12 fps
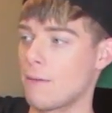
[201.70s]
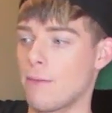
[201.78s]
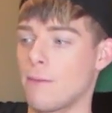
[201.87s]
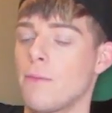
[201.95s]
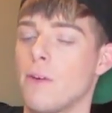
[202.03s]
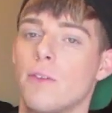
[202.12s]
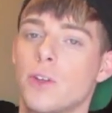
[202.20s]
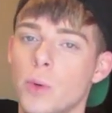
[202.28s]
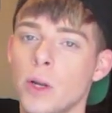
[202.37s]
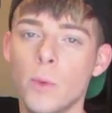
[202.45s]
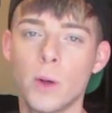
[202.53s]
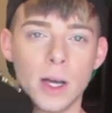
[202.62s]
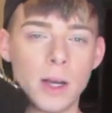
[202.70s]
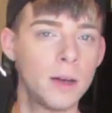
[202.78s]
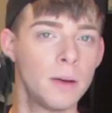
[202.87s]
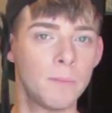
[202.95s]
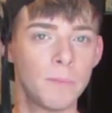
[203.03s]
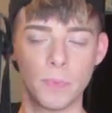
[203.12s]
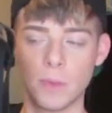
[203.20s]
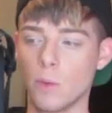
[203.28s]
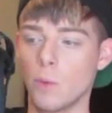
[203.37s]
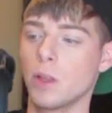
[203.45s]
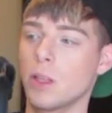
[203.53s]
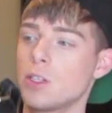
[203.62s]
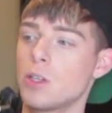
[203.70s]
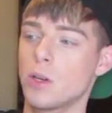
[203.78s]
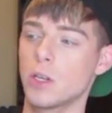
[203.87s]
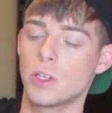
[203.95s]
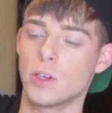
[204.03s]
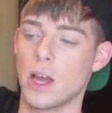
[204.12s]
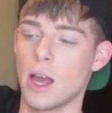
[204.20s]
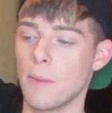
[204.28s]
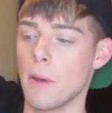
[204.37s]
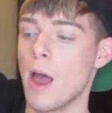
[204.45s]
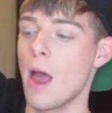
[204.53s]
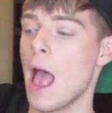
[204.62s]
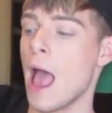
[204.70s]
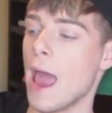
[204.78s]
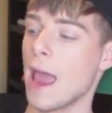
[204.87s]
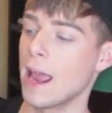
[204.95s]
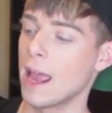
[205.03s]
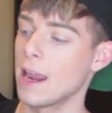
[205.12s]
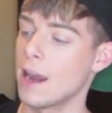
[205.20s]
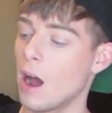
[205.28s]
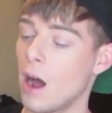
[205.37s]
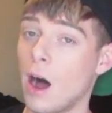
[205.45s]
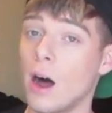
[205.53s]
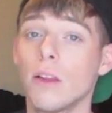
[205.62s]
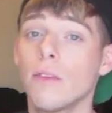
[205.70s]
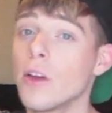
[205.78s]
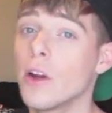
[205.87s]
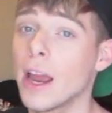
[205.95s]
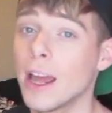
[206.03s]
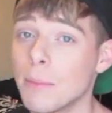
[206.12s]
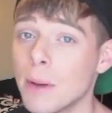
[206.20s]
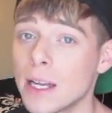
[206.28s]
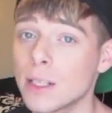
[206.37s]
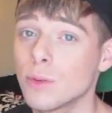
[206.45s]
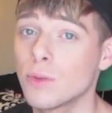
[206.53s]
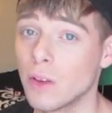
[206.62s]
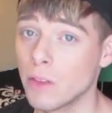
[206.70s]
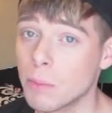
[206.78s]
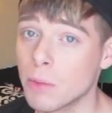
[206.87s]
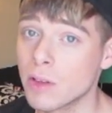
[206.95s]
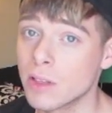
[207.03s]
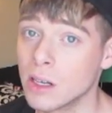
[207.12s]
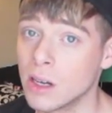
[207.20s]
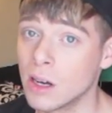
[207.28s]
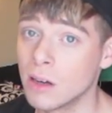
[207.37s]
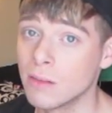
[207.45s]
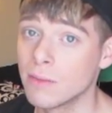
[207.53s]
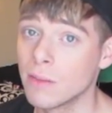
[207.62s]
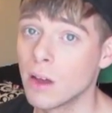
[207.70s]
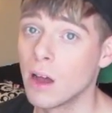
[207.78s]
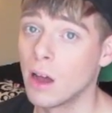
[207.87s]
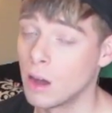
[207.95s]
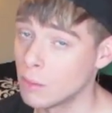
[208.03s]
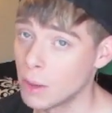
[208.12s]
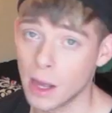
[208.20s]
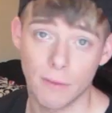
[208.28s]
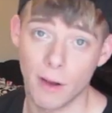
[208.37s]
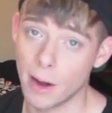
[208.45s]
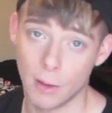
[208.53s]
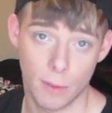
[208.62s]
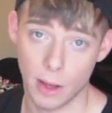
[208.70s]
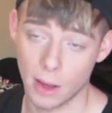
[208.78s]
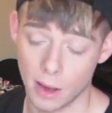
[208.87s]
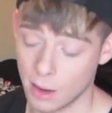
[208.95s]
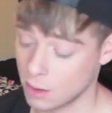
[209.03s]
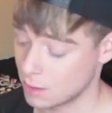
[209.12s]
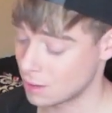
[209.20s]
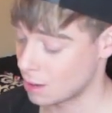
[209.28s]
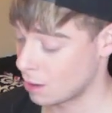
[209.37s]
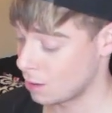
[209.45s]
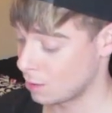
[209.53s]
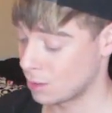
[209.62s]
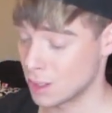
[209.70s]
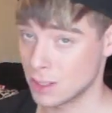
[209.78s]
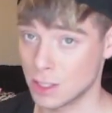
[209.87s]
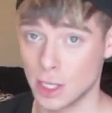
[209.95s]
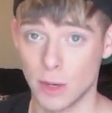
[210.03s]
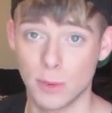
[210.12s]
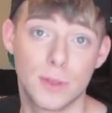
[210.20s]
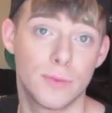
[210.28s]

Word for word: from Forever 21 with a shoulder strap, and all of their handbags were 50% off all Black Friday weekend. So this shit was